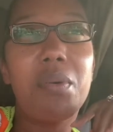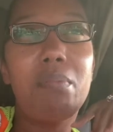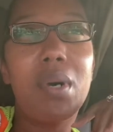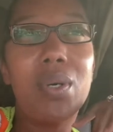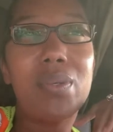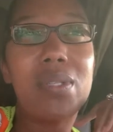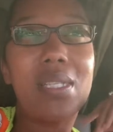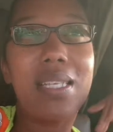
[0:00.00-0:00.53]

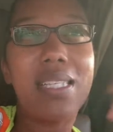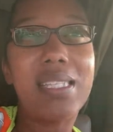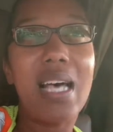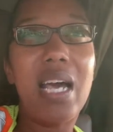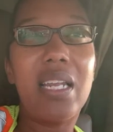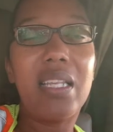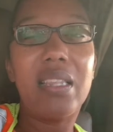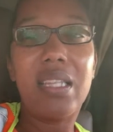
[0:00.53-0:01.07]
most
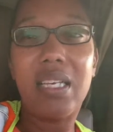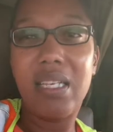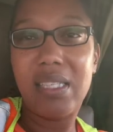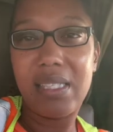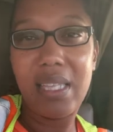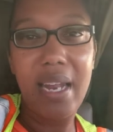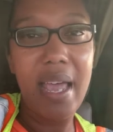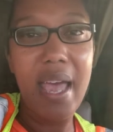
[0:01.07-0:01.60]
exciting things
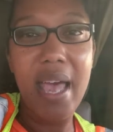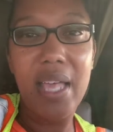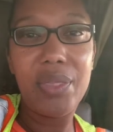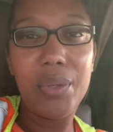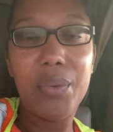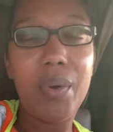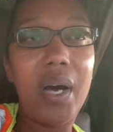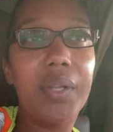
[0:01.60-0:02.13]
that I had
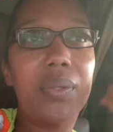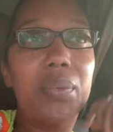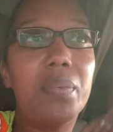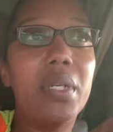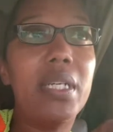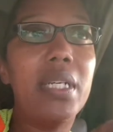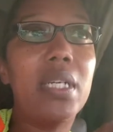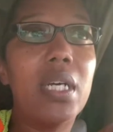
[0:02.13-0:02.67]
throughout the
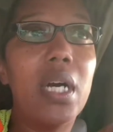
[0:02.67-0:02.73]
week.